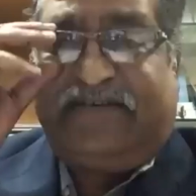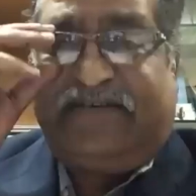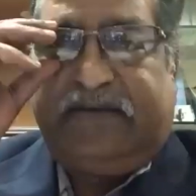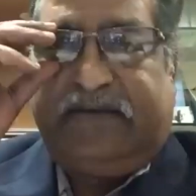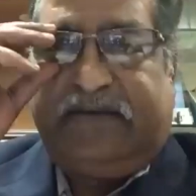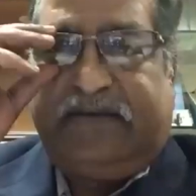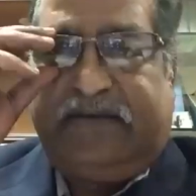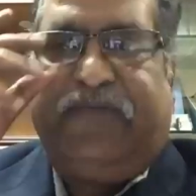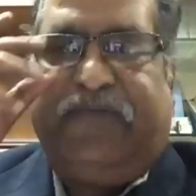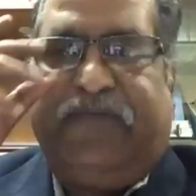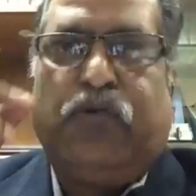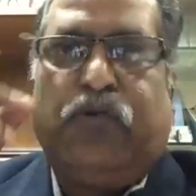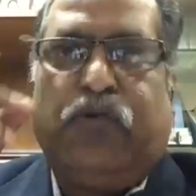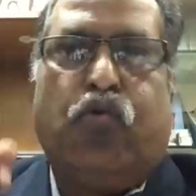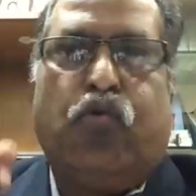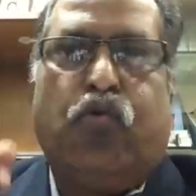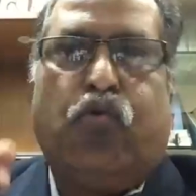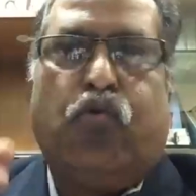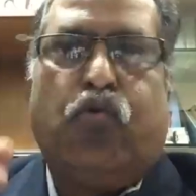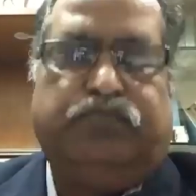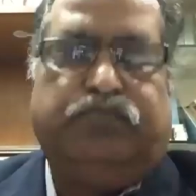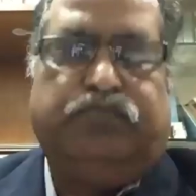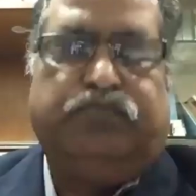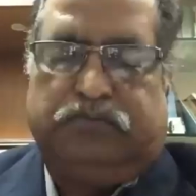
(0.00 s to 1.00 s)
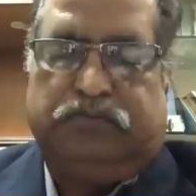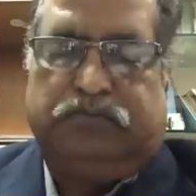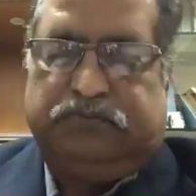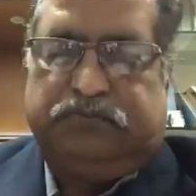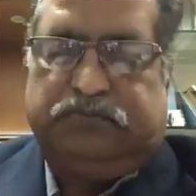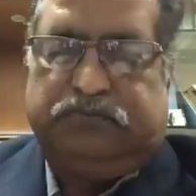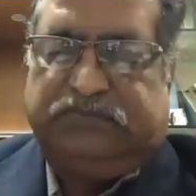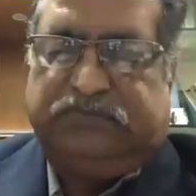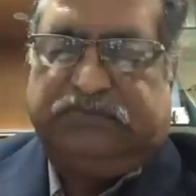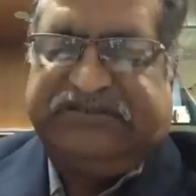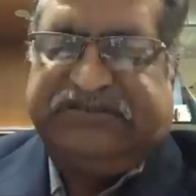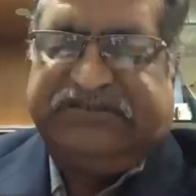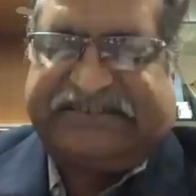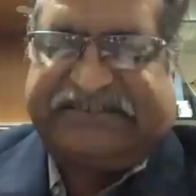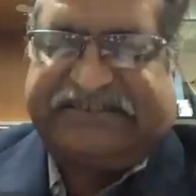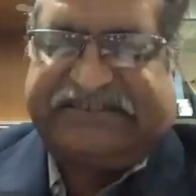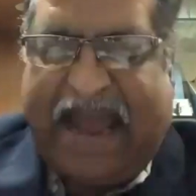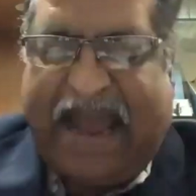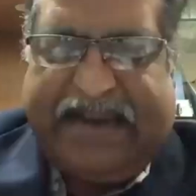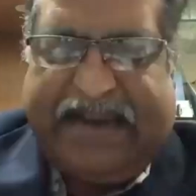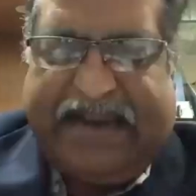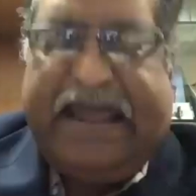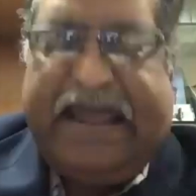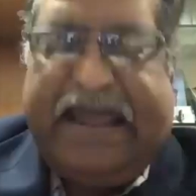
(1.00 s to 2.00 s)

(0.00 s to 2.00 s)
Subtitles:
if you scan the